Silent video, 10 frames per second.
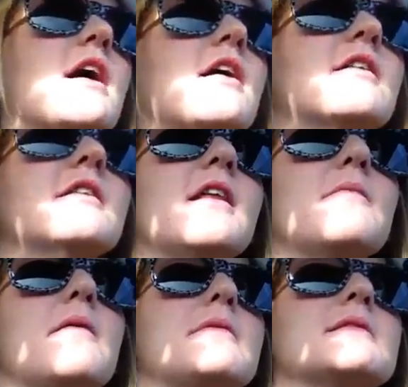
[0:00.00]
tiring and
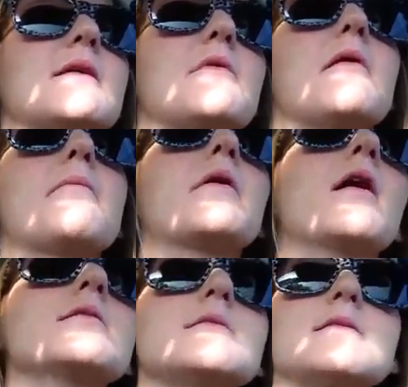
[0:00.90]
they made me slam on my
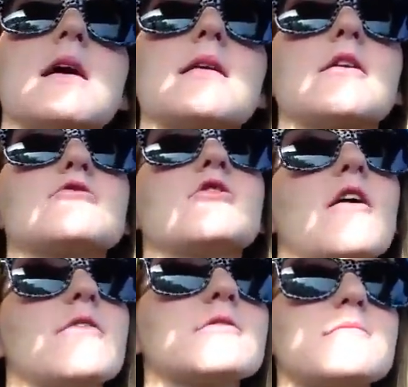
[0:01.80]
brakes because I didn't know
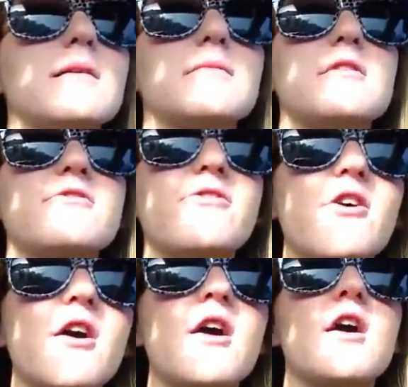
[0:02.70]
travel was about to go this
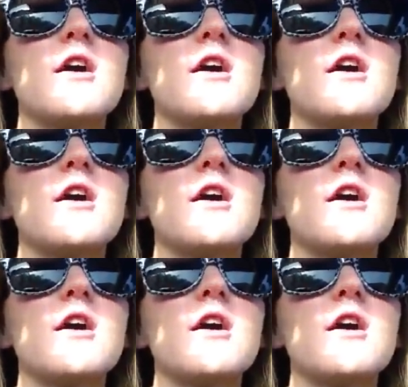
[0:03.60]
far.